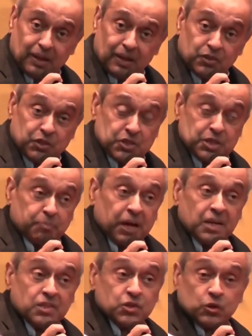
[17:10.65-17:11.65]
She
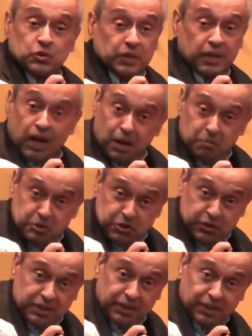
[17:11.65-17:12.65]
supplies not only arms
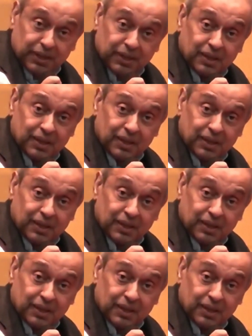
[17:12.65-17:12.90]
to India,